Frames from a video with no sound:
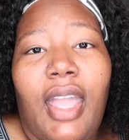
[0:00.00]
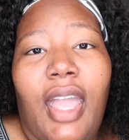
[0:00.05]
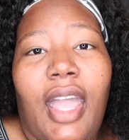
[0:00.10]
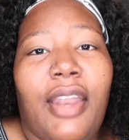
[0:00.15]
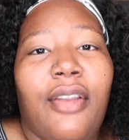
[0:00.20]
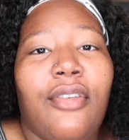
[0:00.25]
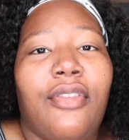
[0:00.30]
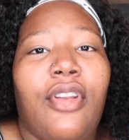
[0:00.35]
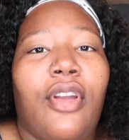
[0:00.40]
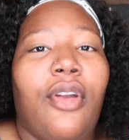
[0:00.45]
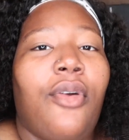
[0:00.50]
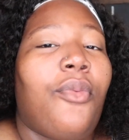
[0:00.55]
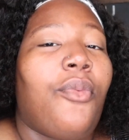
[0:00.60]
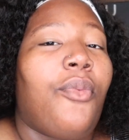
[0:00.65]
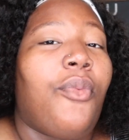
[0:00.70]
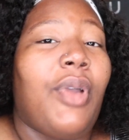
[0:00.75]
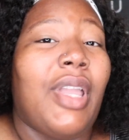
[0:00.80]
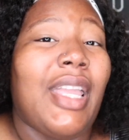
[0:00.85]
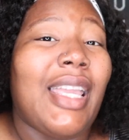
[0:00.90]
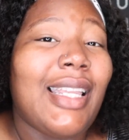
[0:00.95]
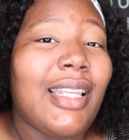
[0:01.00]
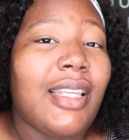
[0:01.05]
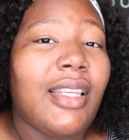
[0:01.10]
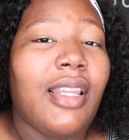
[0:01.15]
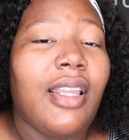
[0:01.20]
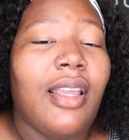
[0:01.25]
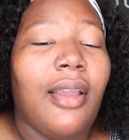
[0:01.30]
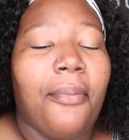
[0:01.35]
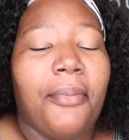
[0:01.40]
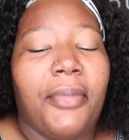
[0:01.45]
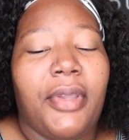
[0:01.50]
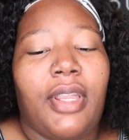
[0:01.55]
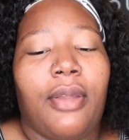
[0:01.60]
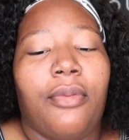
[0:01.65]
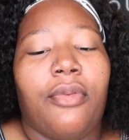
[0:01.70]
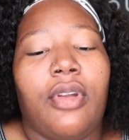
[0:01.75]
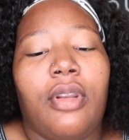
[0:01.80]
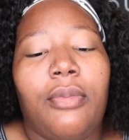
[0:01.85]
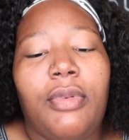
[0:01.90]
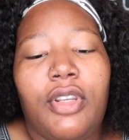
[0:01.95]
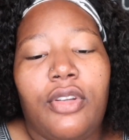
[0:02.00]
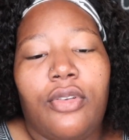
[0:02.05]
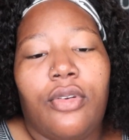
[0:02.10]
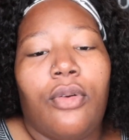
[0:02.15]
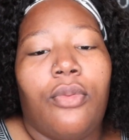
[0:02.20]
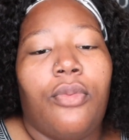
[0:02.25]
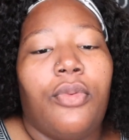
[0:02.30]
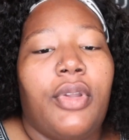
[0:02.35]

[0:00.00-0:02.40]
I don't know when, but I'm gonna be doing